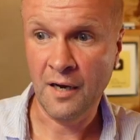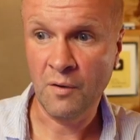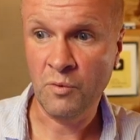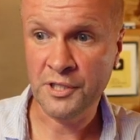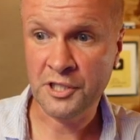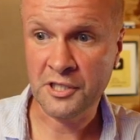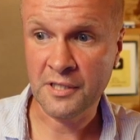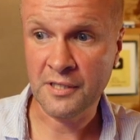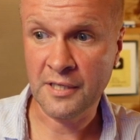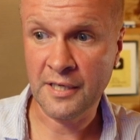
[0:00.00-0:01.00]
which
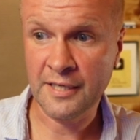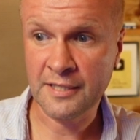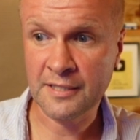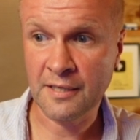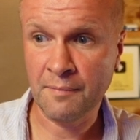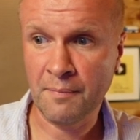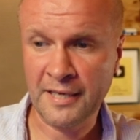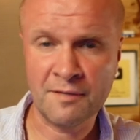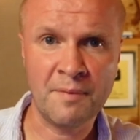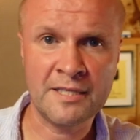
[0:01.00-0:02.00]
is a
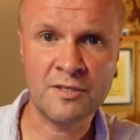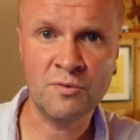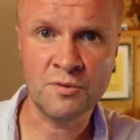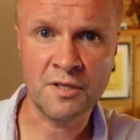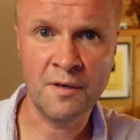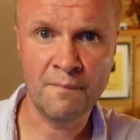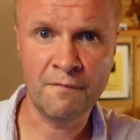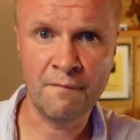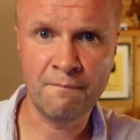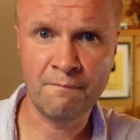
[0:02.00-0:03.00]
mathematical term
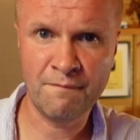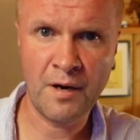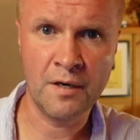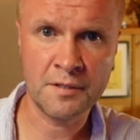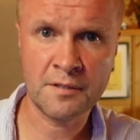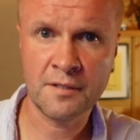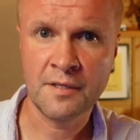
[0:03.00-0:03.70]
for fast.